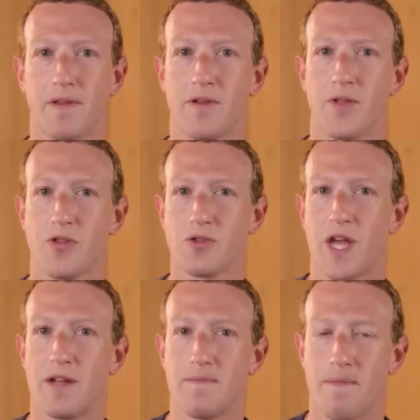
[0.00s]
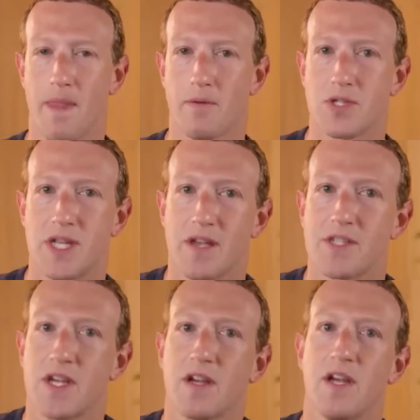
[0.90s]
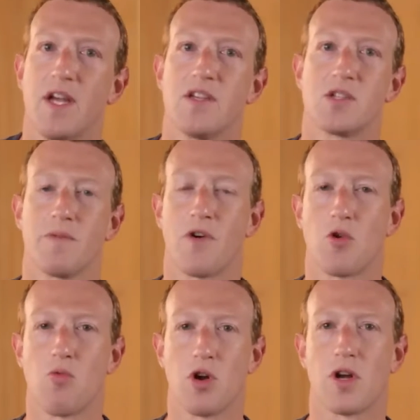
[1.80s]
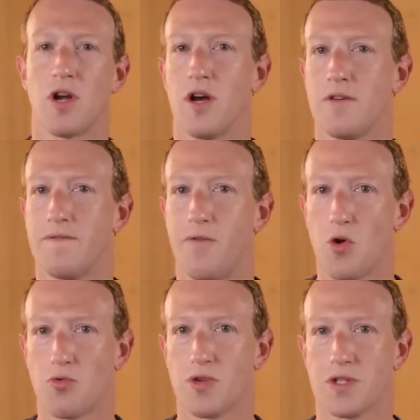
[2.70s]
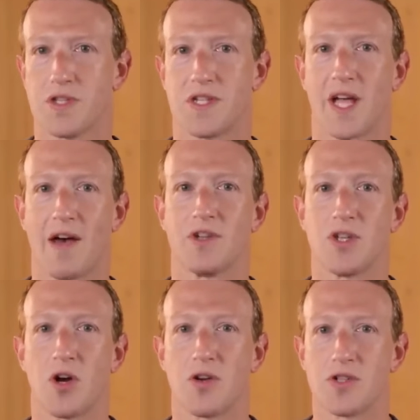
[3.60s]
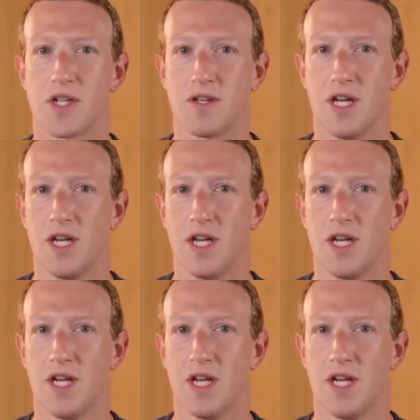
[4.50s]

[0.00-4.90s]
The other day, I was testing some of our work on photorealistic avatars, and